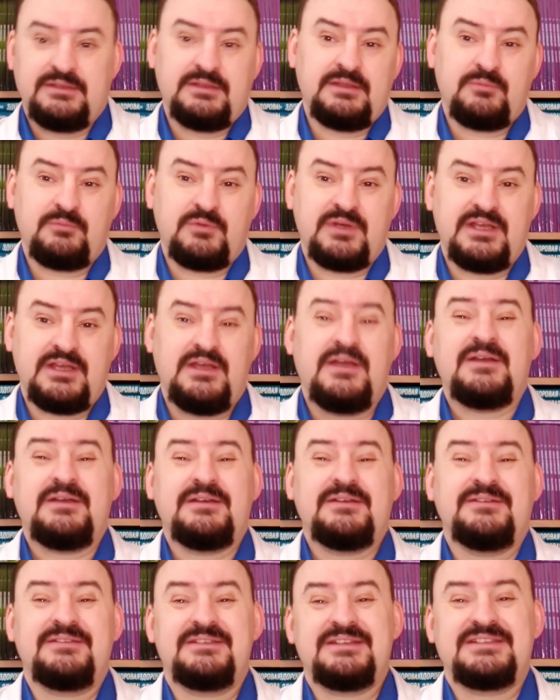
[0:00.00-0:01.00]
Well,
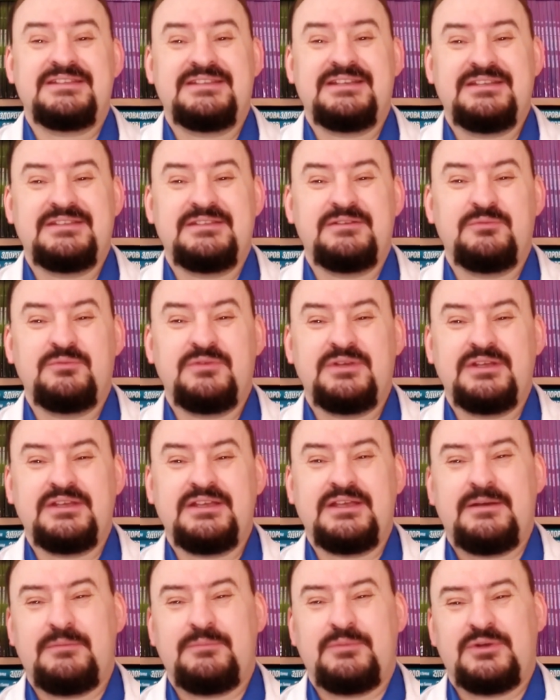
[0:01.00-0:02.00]
this isn't
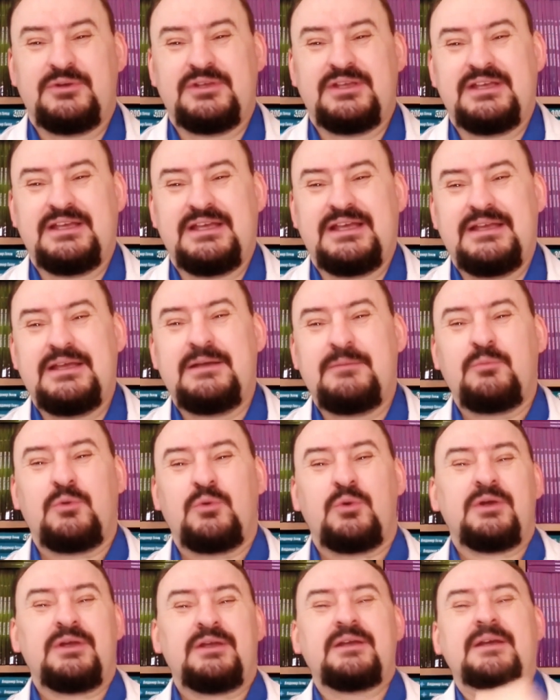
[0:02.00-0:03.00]
really immunity
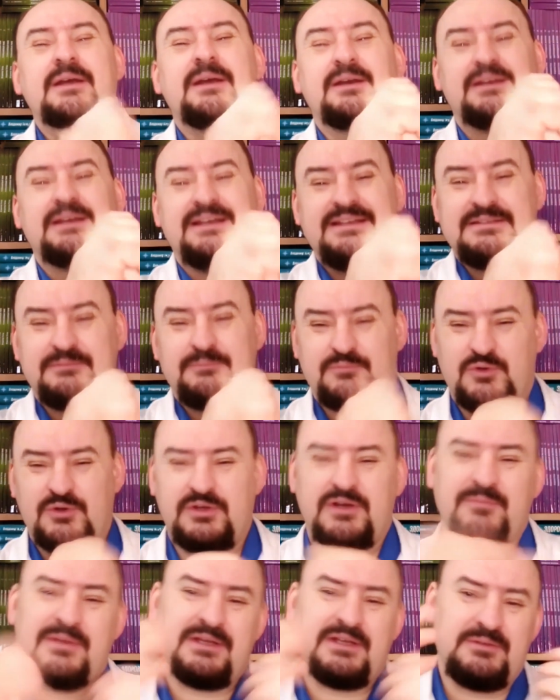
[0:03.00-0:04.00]
anymore. It's
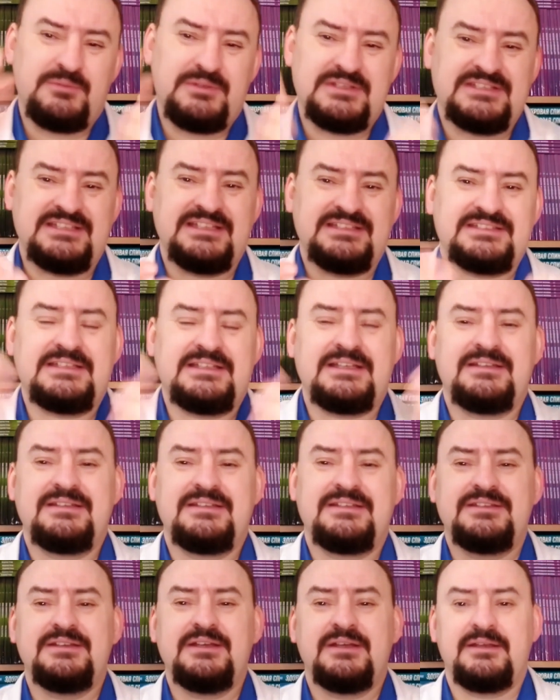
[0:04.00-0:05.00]
more about
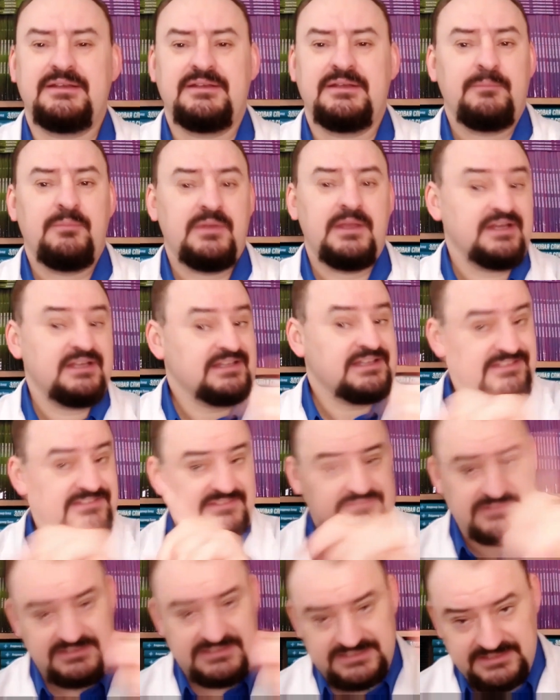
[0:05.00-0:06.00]
resistance, the body's
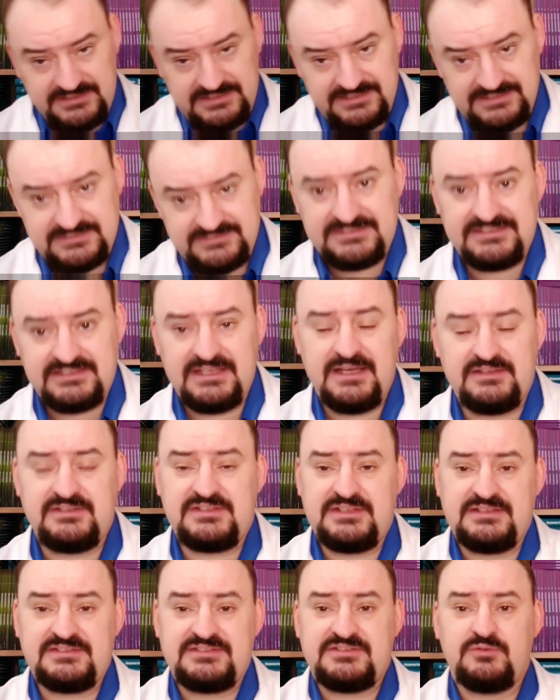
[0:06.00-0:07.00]
resilience not
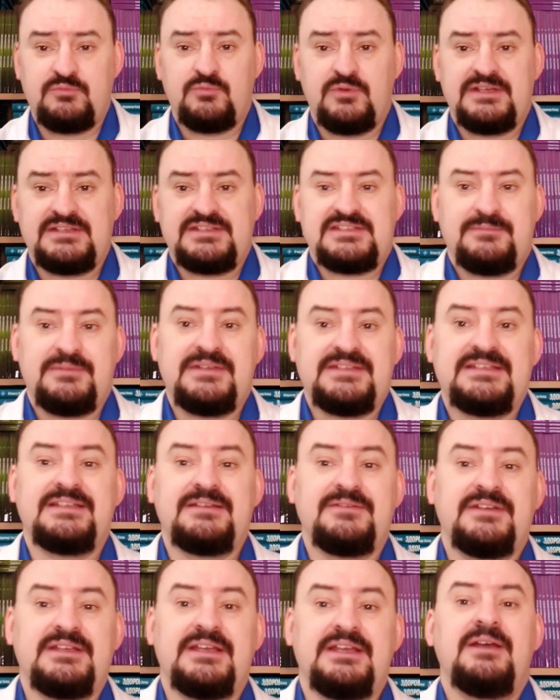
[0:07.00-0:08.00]
just to one
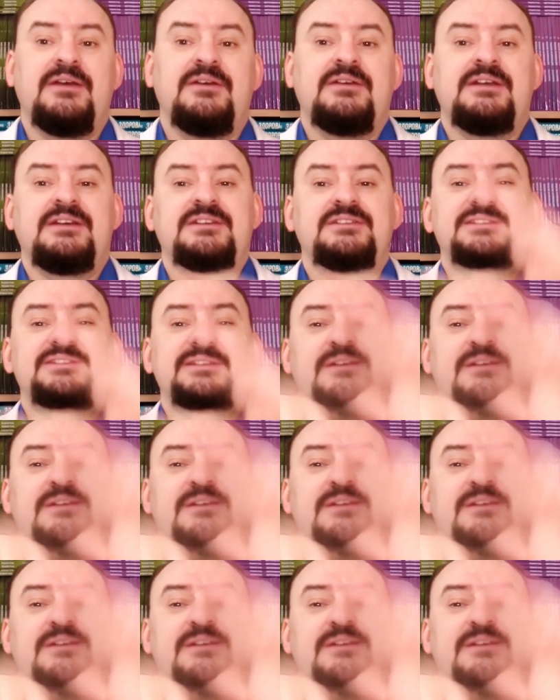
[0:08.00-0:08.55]
specific illness,